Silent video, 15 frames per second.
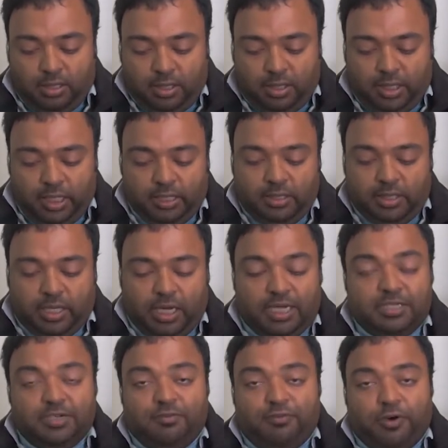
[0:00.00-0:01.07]
Then the
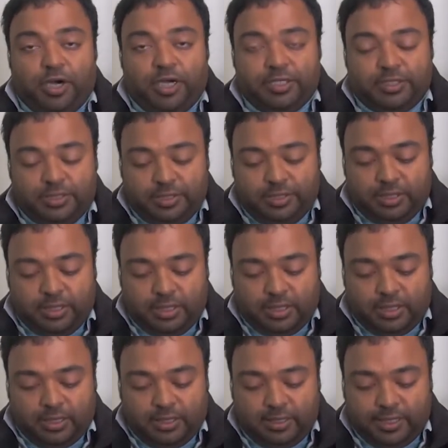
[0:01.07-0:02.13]

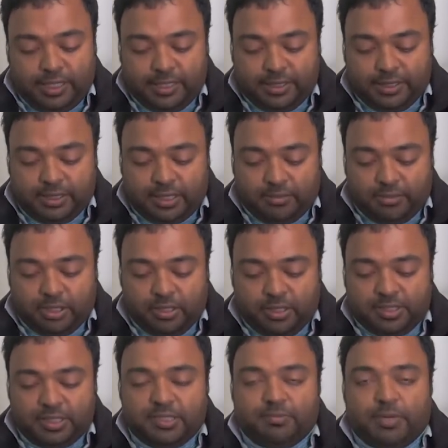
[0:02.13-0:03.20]
100-400 lens, I mean,
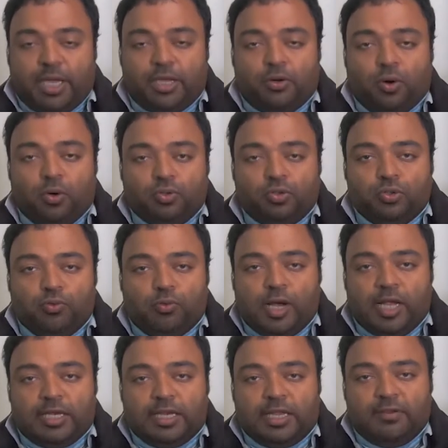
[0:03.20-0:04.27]
this is my go-to
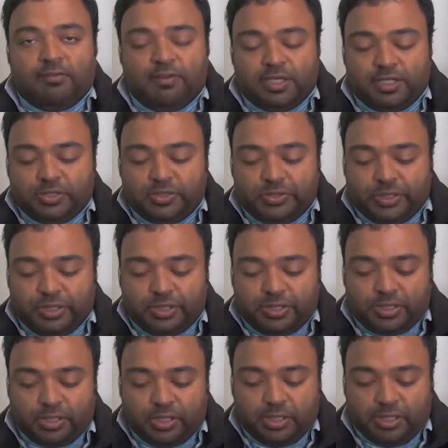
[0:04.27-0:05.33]
wildlife lens. It's
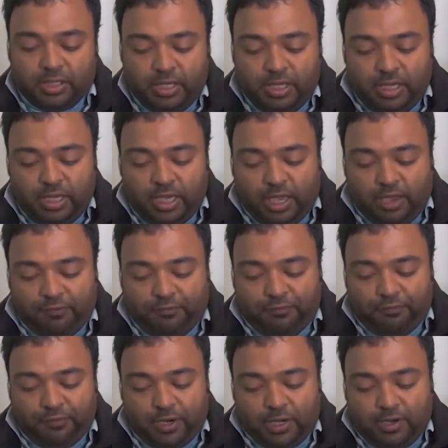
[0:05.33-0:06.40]
a
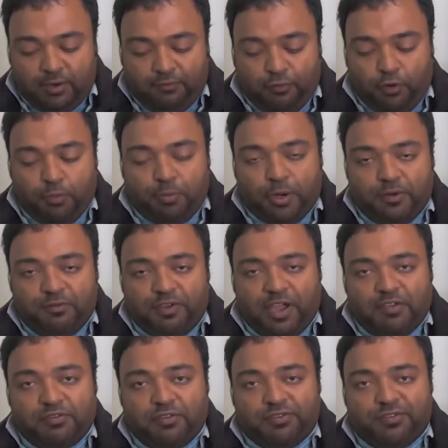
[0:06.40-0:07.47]
f
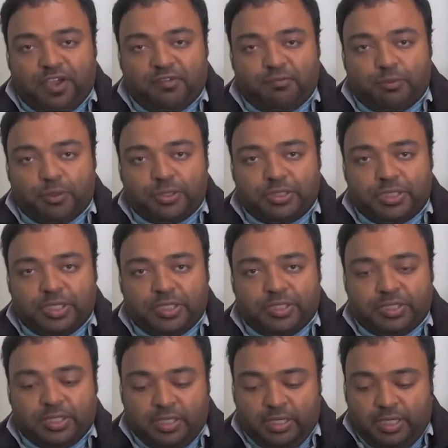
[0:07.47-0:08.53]
4.5 to 5.6.
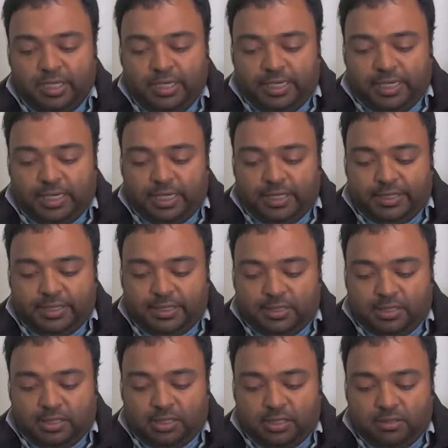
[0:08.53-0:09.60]
It's
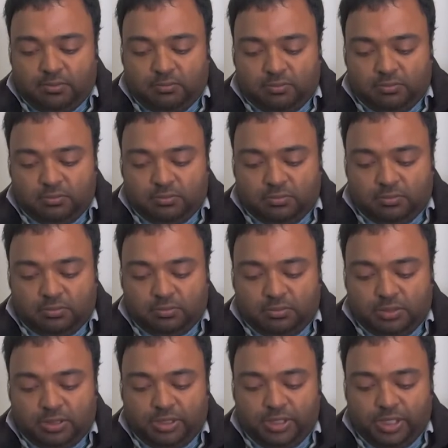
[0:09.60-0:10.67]

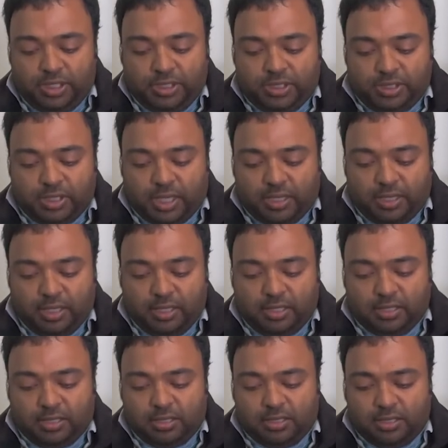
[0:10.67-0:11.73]
just, I think,
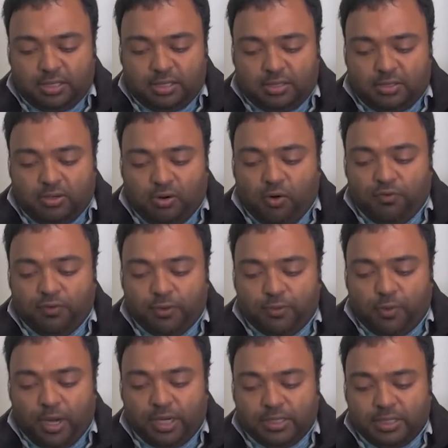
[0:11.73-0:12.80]
over
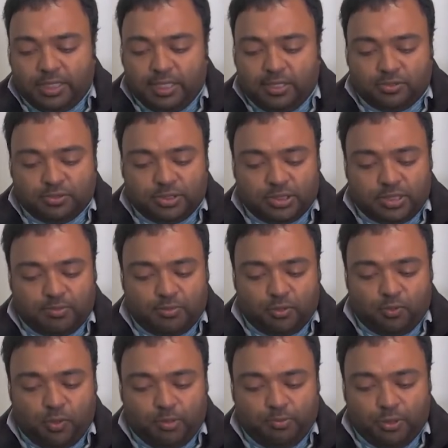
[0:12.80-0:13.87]
1 kilo, so it's about
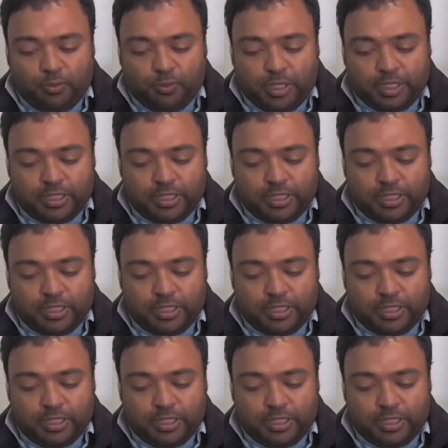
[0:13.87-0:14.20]
1.1